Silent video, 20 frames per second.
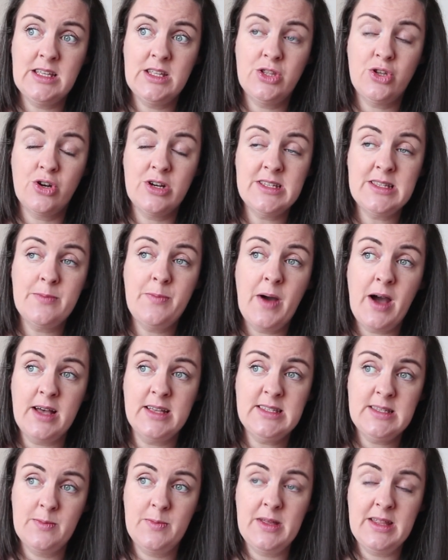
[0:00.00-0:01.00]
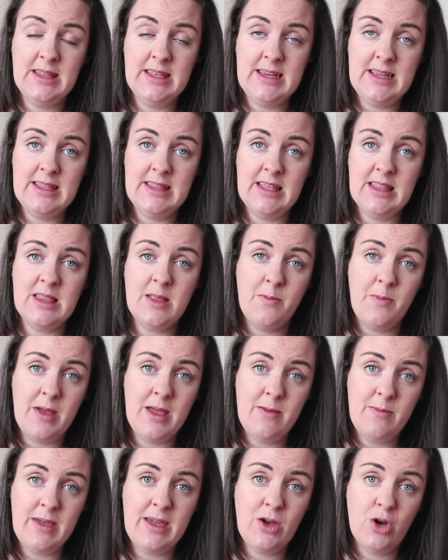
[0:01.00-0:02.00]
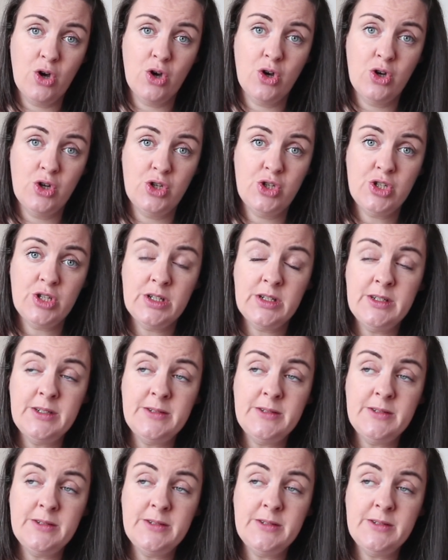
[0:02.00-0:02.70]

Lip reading: there is a possibility that the baby could,